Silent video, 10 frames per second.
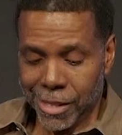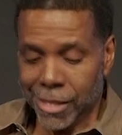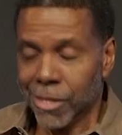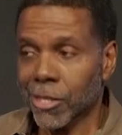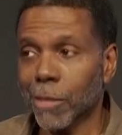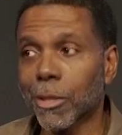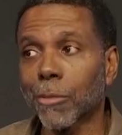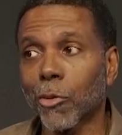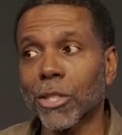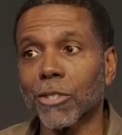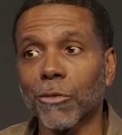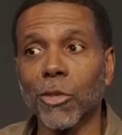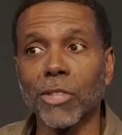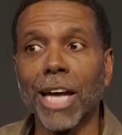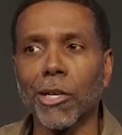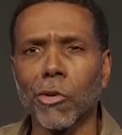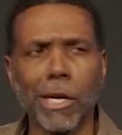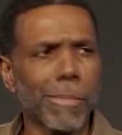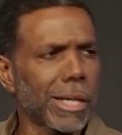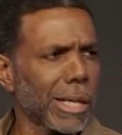Some of them Christian folks, I know they
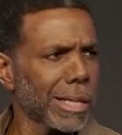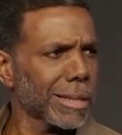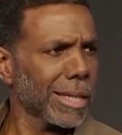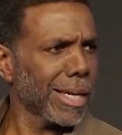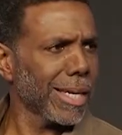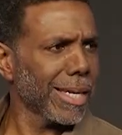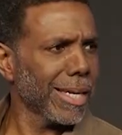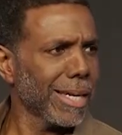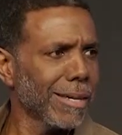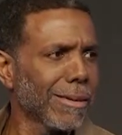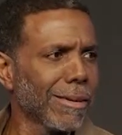be cussing.